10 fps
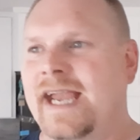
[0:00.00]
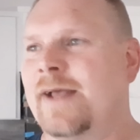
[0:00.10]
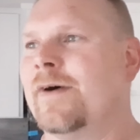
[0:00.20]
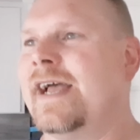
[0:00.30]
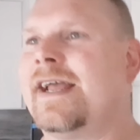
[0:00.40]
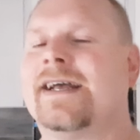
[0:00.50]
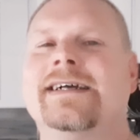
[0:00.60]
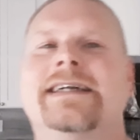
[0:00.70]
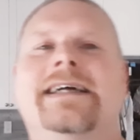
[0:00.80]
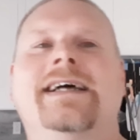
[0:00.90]
anyway,
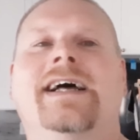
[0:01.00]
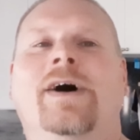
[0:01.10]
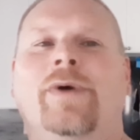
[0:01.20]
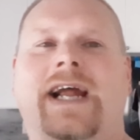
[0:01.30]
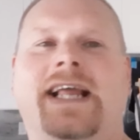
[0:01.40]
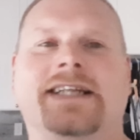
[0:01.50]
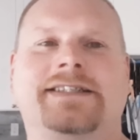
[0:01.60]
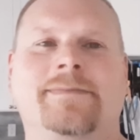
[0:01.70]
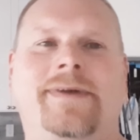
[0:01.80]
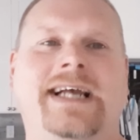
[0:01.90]
we got to get
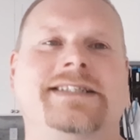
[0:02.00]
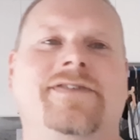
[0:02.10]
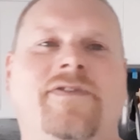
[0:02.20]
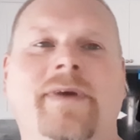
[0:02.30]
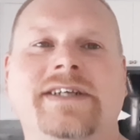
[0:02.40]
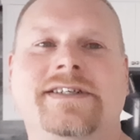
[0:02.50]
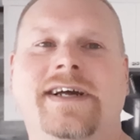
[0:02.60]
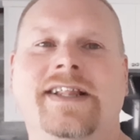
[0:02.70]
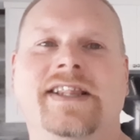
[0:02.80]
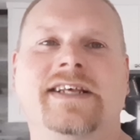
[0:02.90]
some price information
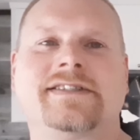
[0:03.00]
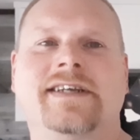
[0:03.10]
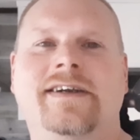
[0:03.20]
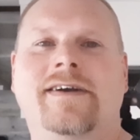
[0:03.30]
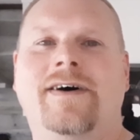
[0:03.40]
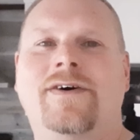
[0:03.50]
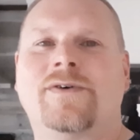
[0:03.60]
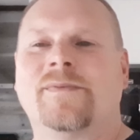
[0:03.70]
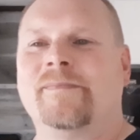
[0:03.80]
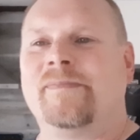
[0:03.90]
on this here
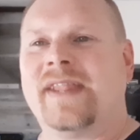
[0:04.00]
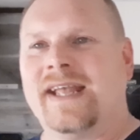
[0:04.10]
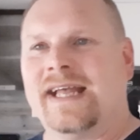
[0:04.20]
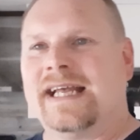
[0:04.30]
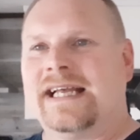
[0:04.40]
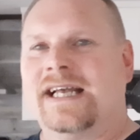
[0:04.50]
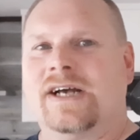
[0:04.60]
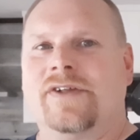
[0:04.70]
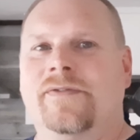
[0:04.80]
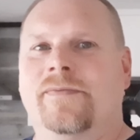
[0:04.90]
home.
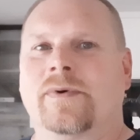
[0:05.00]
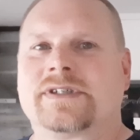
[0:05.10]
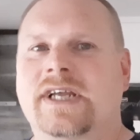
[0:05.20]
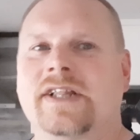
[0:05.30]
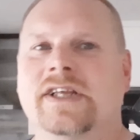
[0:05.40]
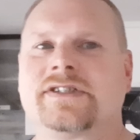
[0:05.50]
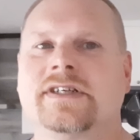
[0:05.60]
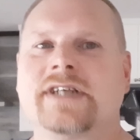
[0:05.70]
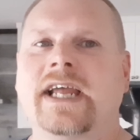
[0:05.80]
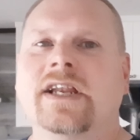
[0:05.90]
Once again, this
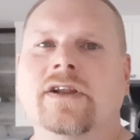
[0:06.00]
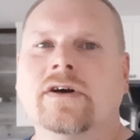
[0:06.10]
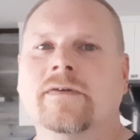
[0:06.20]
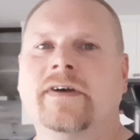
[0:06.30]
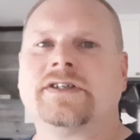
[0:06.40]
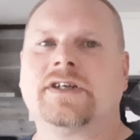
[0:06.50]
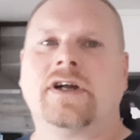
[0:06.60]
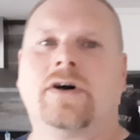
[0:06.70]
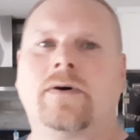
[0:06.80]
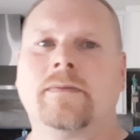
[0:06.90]
is a new vision
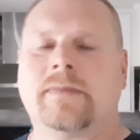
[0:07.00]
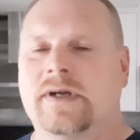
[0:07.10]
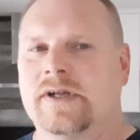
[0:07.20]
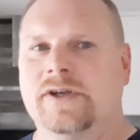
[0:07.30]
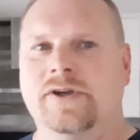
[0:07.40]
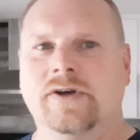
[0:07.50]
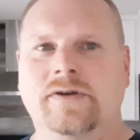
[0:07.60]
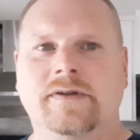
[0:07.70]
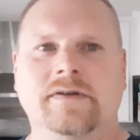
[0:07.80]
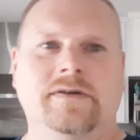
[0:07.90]
home,
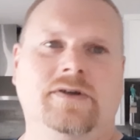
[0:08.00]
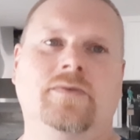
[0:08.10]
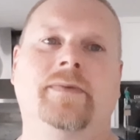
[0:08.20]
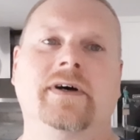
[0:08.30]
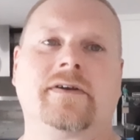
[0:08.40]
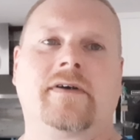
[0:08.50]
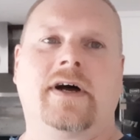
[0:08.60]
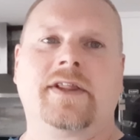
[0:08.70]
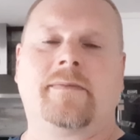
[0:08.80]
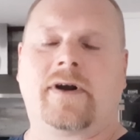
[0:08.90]
new, new builder
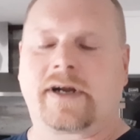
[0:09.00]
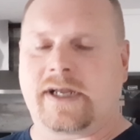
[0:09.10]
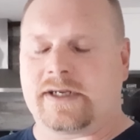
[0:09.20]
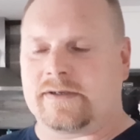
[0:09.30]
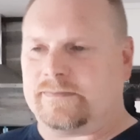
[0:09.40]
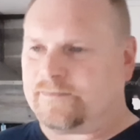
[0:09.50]
on the market